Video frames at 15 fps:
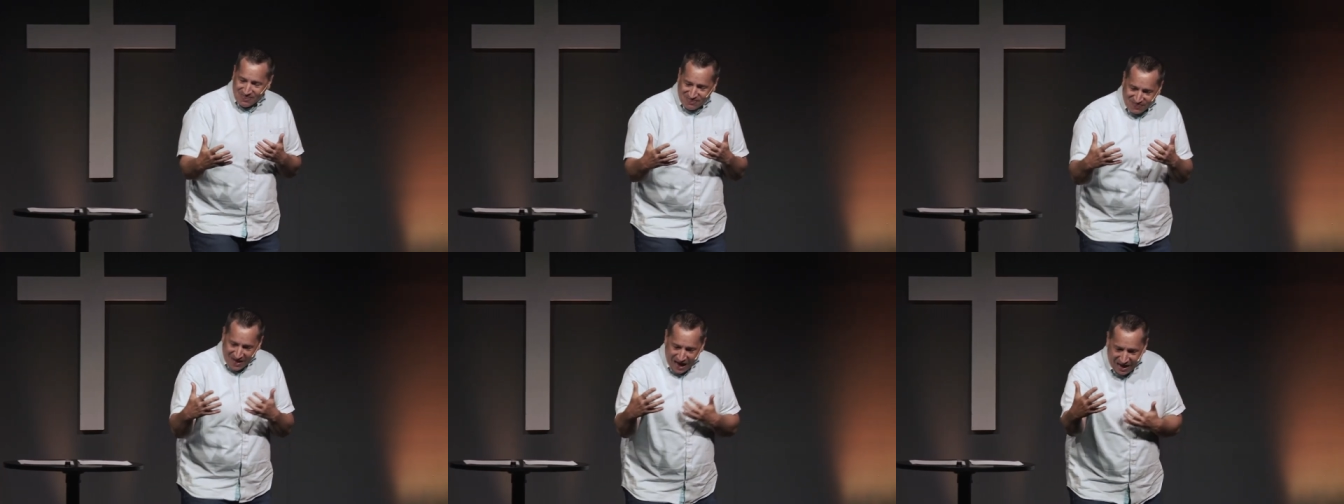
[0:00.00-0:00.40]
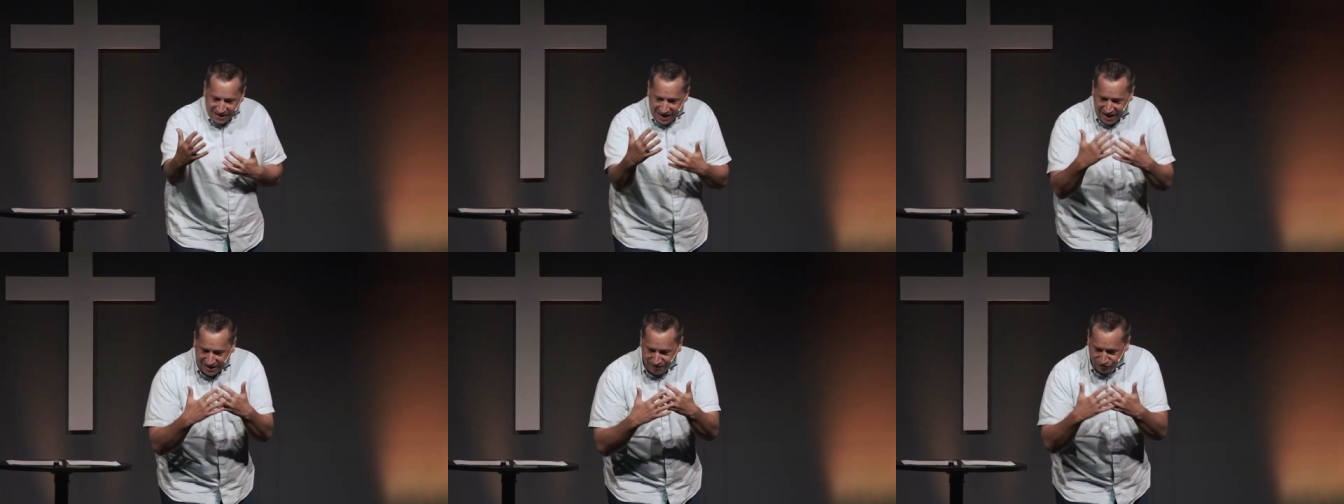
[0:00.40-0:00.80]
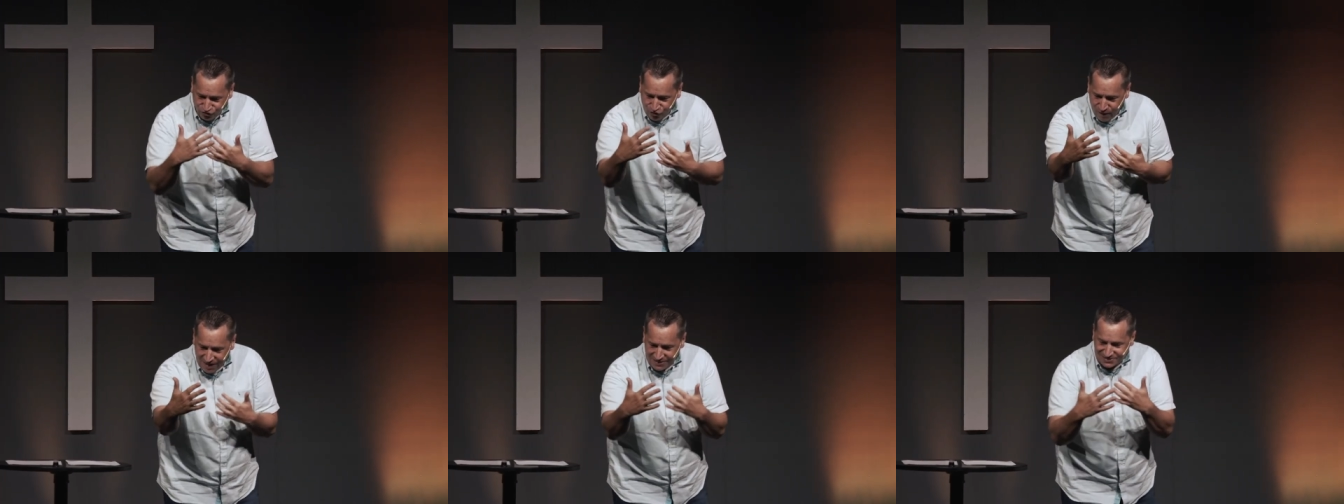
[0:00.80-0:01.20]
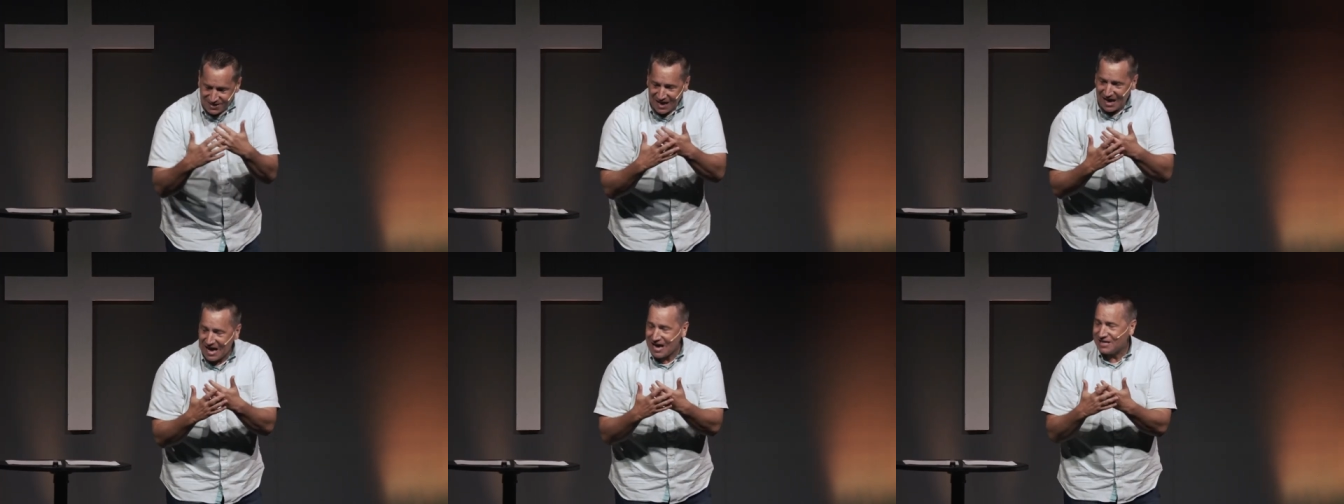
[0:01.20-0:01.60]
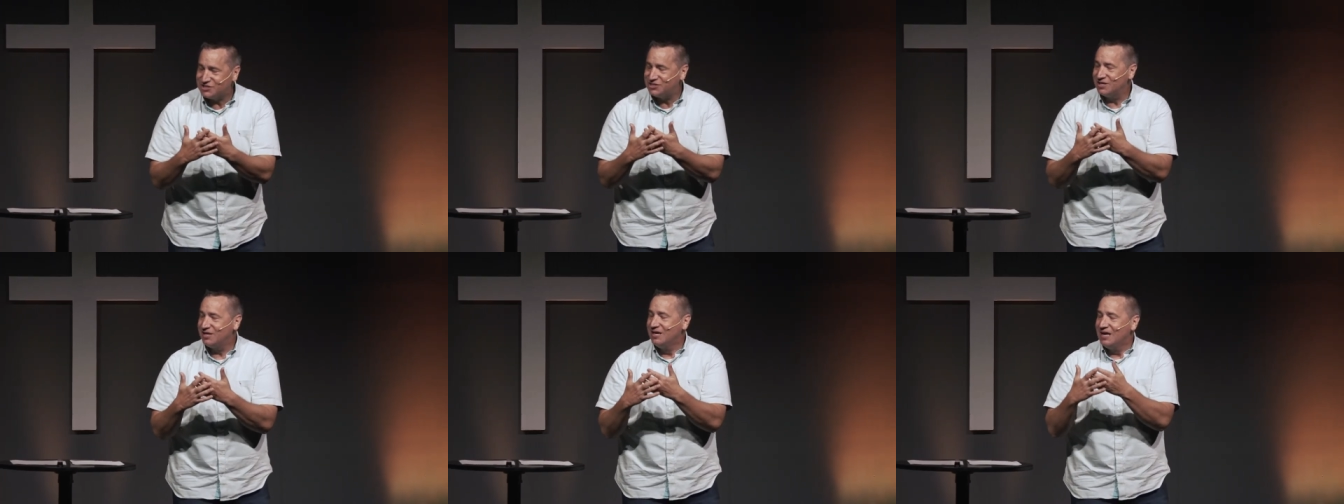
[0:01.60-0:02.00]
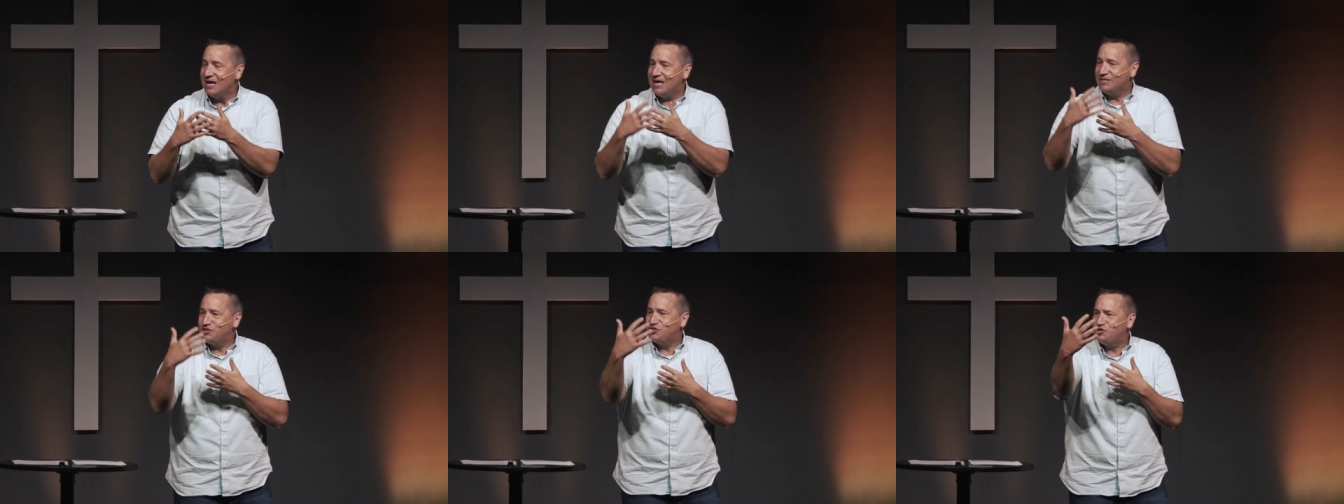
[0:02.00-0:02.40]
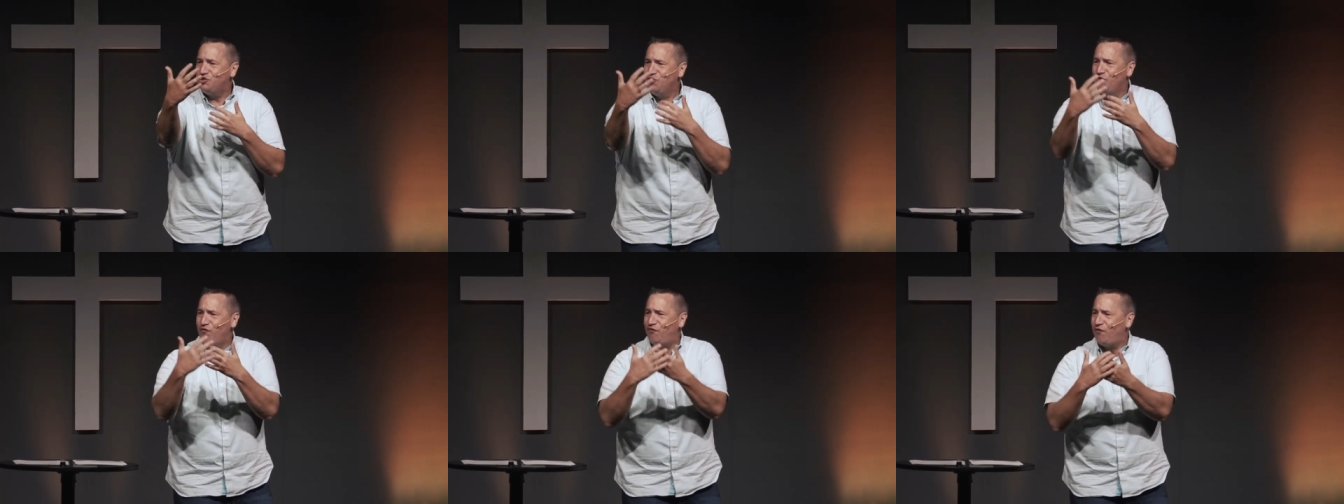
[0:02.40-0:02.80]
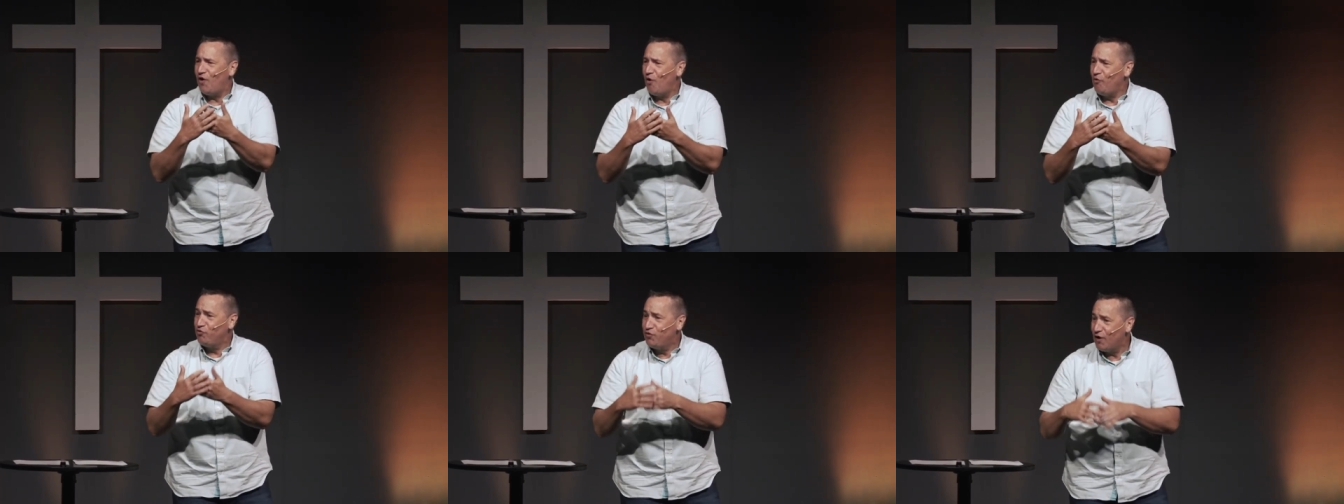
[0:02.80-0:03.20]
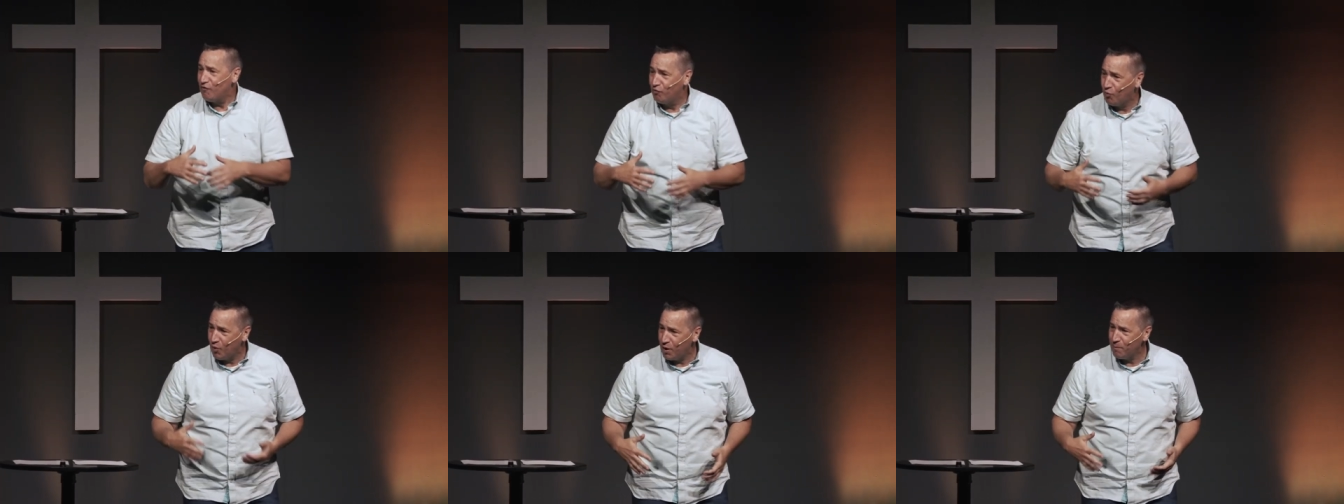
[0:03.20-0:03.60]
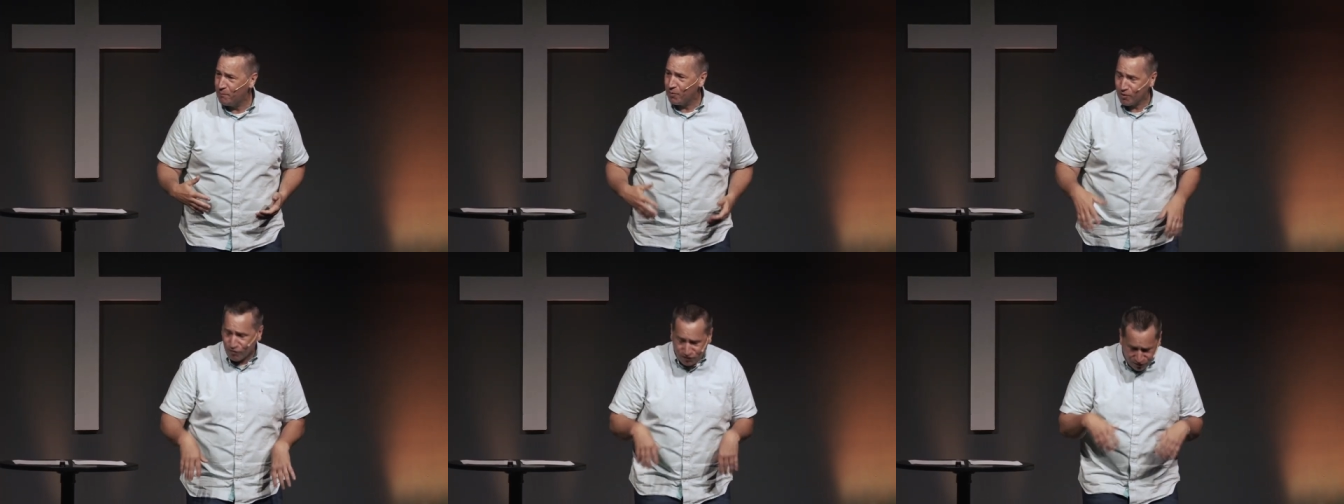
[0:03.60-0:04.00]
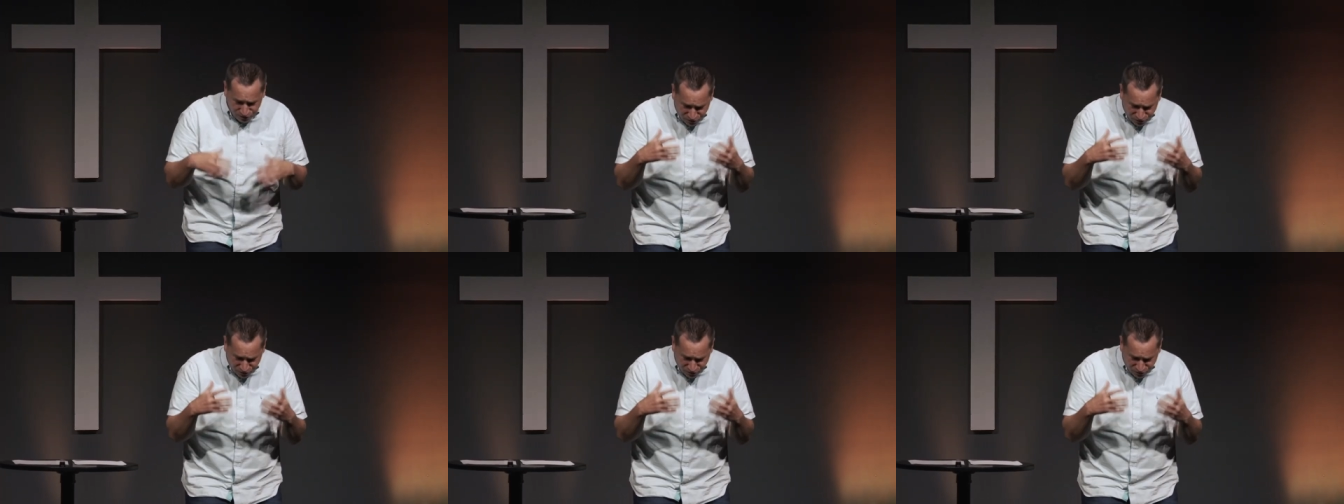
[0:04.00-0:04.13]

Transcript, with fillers: that kind of transaction is twofold. You have one person who's